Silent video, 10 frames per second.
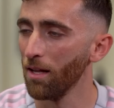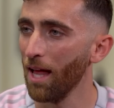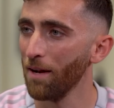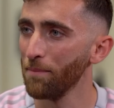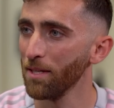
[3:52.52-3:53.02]

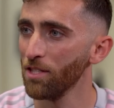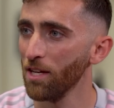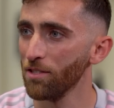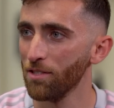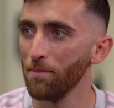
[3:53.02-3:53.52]
lot of big
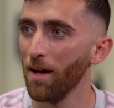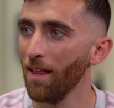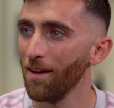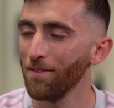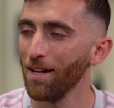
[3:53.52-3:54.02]
changes in my
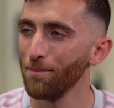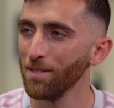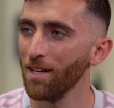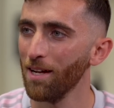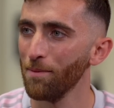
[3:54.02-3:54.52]
life that I'm
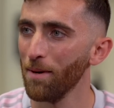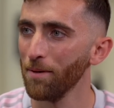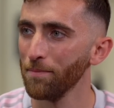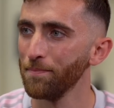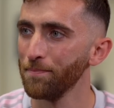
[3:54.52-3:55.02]
excited
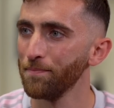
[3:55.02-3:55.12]
about. Yeah,